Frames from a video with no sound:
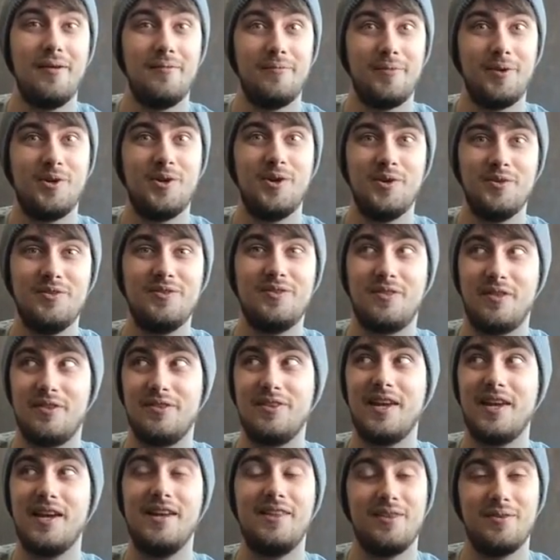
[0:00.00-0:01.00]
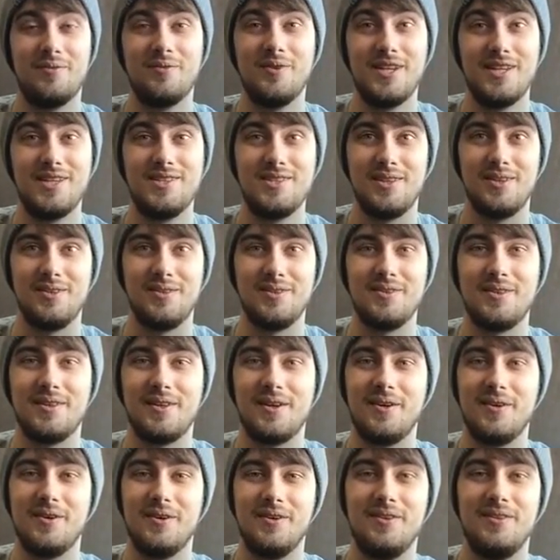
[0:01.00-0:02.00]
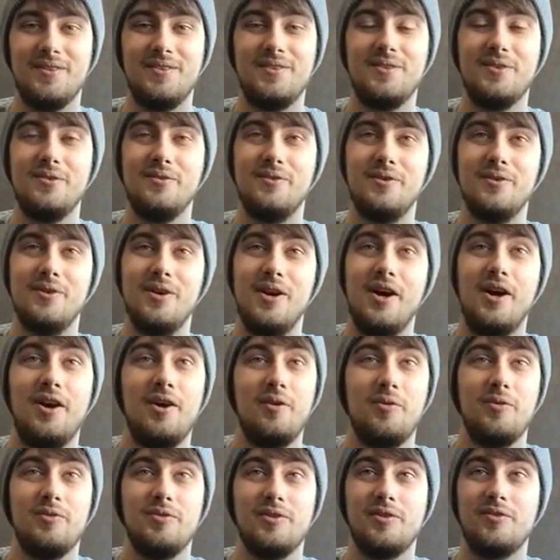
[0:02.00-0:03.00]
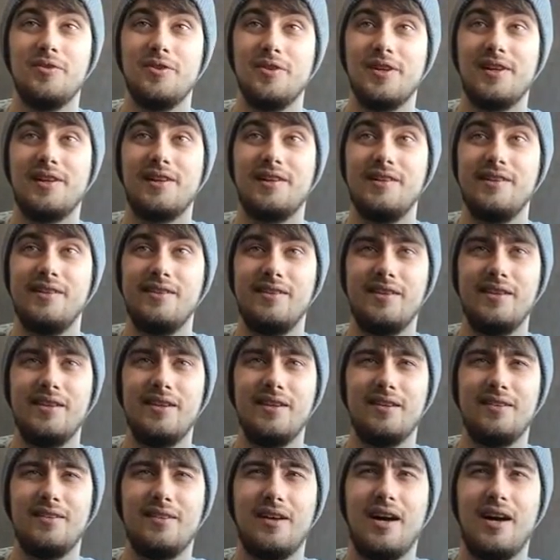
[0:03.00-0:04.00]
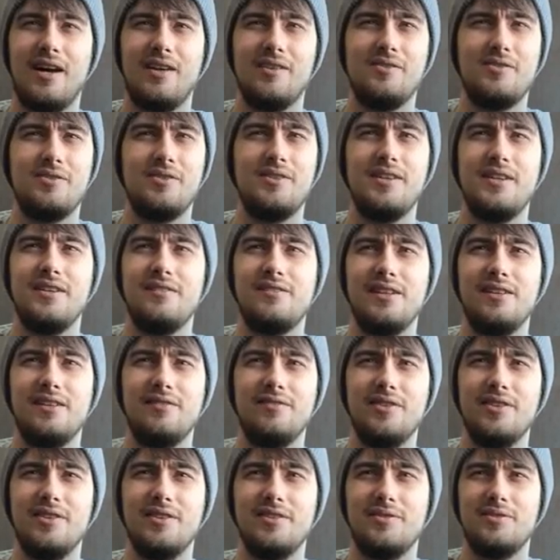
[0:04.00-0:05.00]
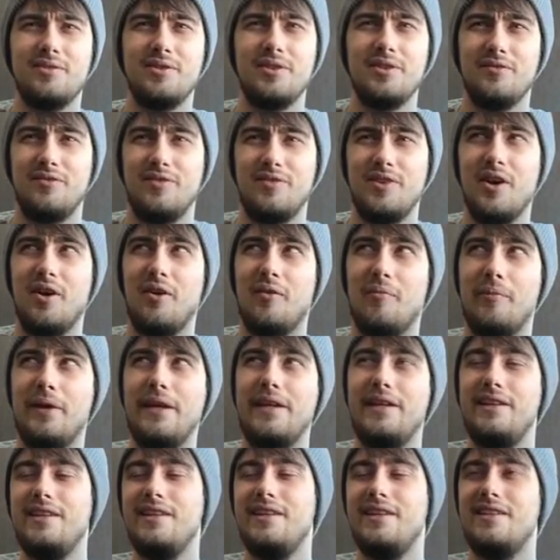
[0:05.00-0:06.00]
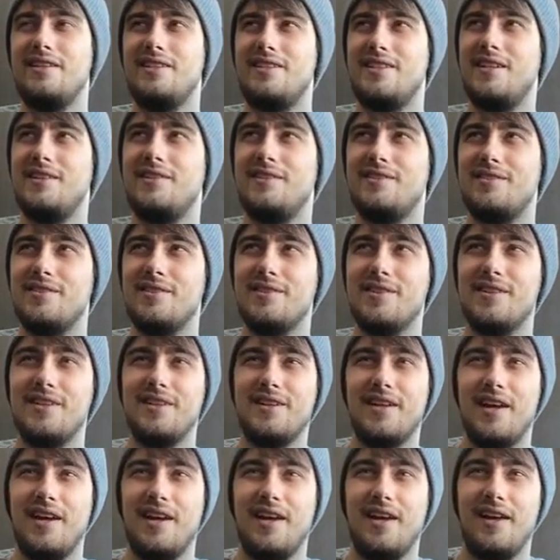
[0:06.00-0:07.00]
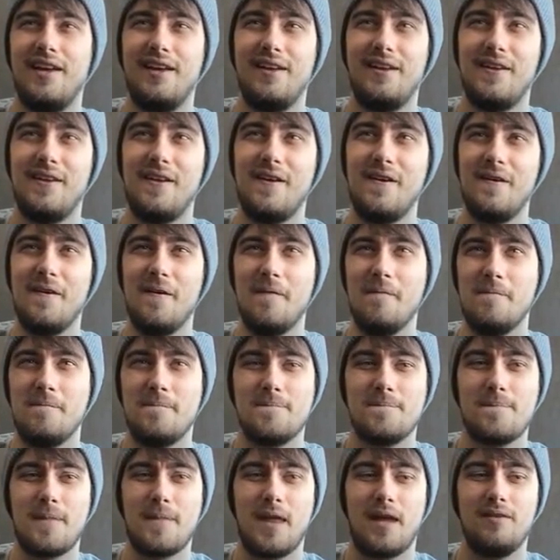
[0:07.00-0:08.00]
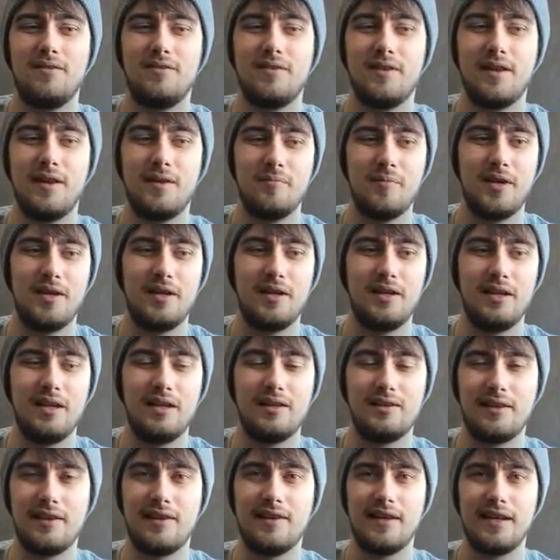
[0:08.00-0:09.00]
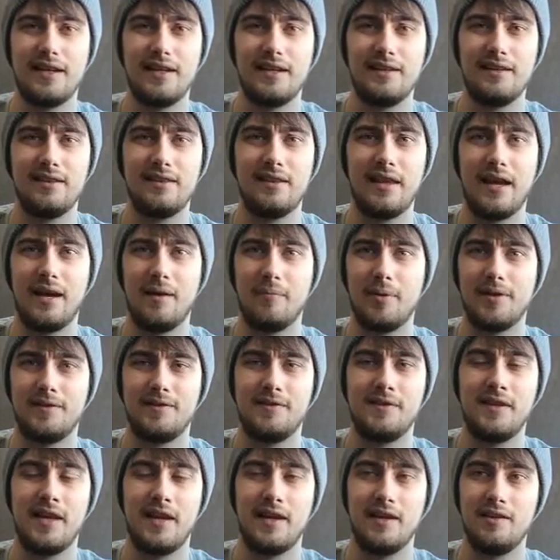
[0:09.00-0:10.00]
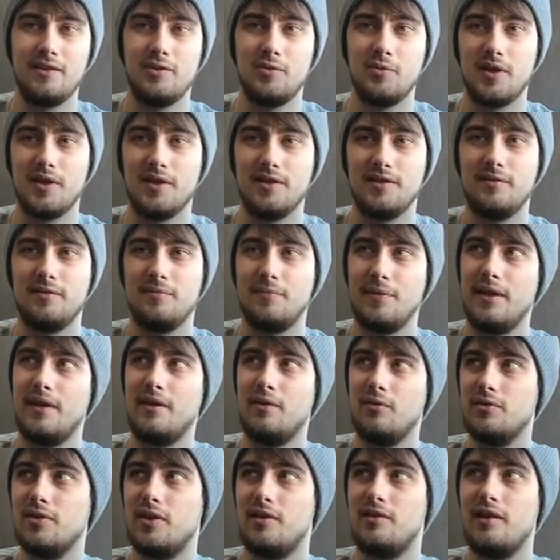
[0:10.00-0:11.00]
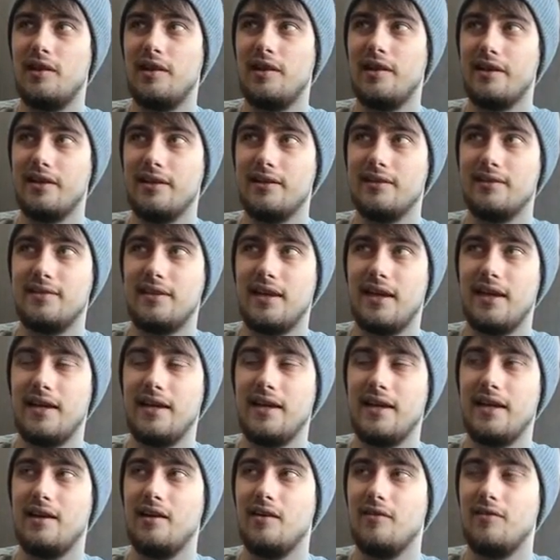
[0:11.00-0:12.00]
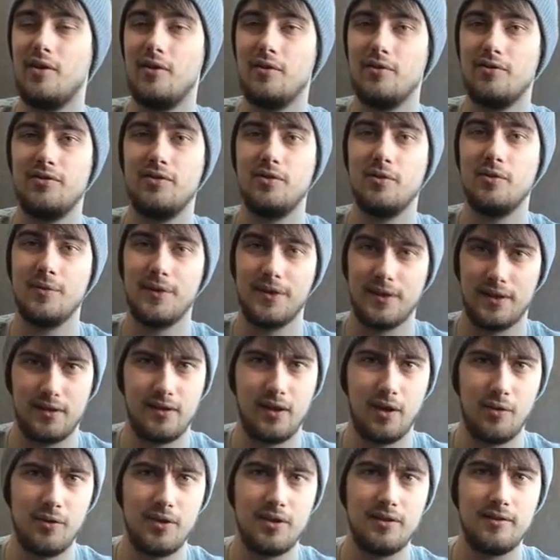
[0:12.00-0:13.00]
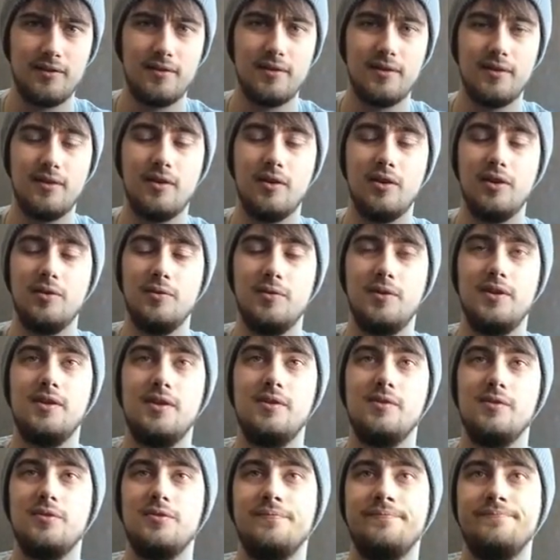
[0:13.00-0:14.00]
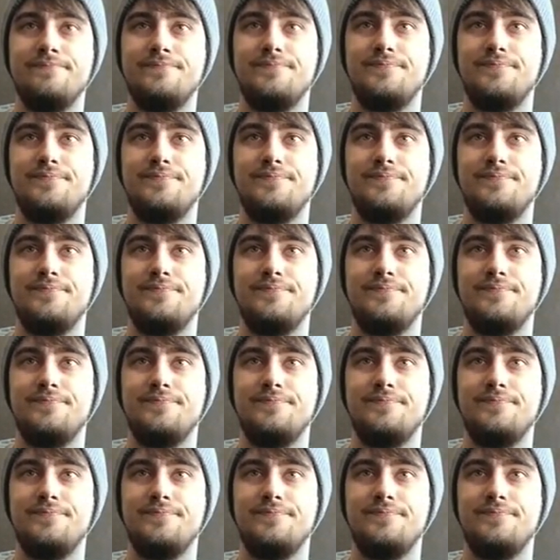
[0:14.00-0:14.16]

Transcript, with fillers: because the day that we chose to go on this tour was ironically the 100 year anniversary of the Armenian genocide. Um, so that meant it delayed our bus getting to us, but then also delayed us getting out of the hostel and going to the Hollywood Hills